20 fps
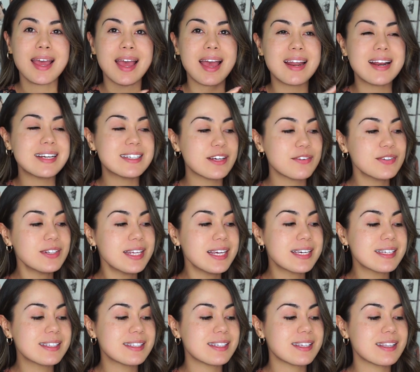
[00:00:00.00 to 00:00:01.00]
and I definitely
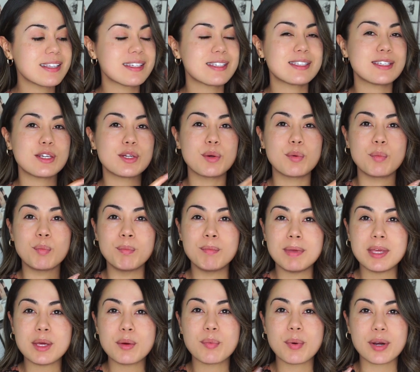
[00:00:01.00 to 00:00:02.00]
can see this, you know,
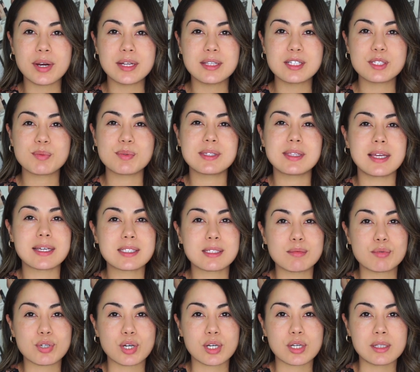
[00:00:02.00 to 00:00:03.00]
me wearing this with like
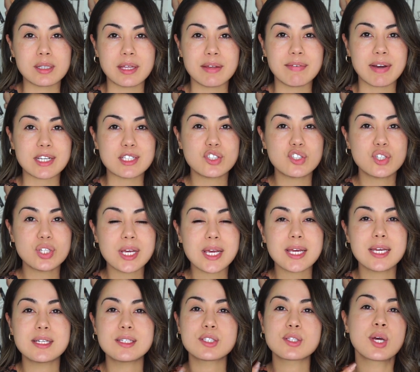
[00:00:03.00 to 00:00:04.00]
some dark Levi's
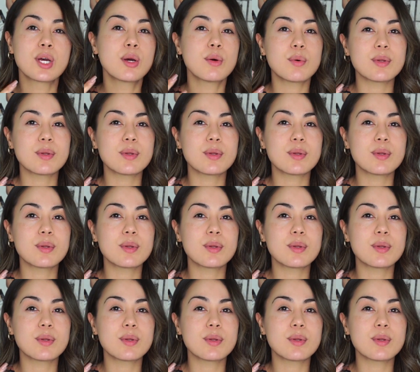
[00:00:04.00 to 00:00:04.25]
jeans,